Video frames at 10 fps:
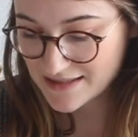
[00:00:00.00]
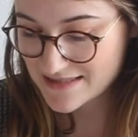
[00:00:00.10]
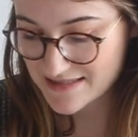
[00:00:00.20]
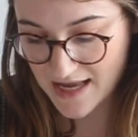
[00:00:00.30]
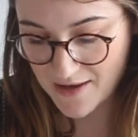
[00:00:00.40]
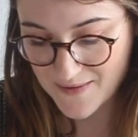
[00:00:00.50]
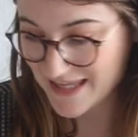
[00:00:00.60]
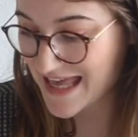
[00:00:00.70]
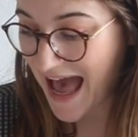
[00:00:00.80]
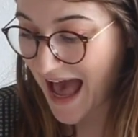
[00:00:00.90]
So
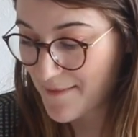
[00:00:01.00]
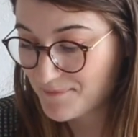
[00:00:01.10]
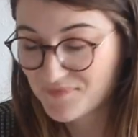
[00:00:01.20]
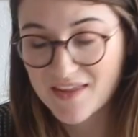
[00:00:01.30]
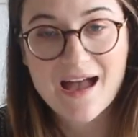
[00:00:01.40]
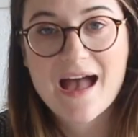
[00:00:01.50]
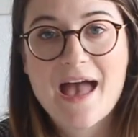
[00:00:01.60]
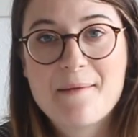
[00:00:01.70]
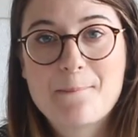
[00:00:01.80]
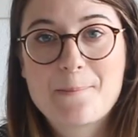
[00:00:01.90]
yeah,
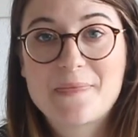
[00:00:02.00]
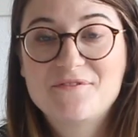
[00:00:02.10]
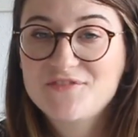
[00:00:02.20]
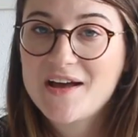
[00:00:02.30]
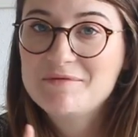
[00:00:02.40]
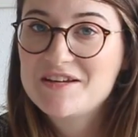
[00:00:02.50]
find